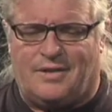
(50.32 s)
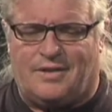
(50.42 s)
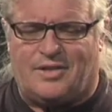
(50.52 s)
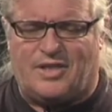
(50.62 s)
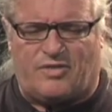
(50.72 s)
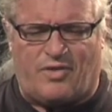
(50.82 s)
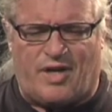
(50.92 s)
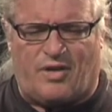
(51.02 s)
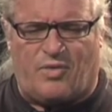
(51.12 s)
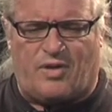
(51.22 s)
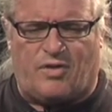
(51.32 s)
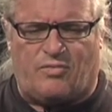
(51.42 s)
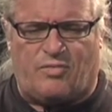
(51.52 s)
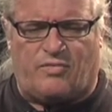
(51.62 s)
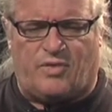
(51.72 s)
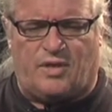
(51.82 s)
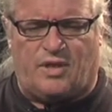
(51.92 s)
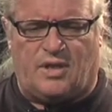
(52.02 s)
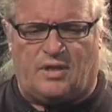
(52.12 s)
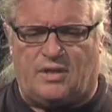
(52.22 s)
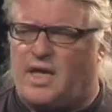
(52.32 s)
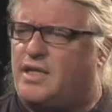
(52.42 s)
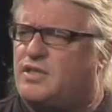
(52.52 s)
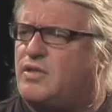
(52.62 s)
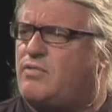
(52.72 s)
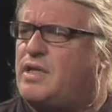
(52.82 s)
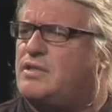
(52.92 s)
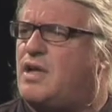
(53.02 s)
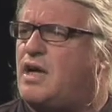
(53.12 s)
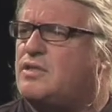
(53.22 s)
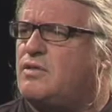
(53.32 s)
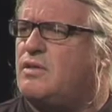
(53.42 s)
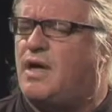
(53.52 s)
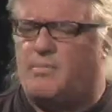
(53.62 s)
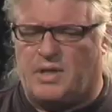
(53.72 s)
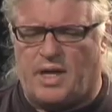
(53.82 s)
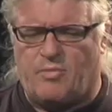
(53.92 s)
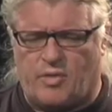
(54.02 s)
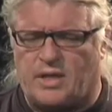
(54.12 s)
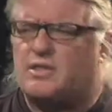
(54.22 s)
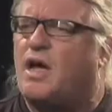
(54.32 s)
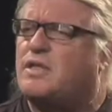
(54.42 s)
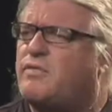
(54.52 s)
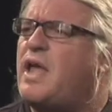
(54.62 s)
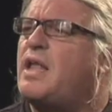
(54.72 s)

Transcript: schizophrenic whether to root for the Yankees or the Red Sox. So I became a Red Sox fan.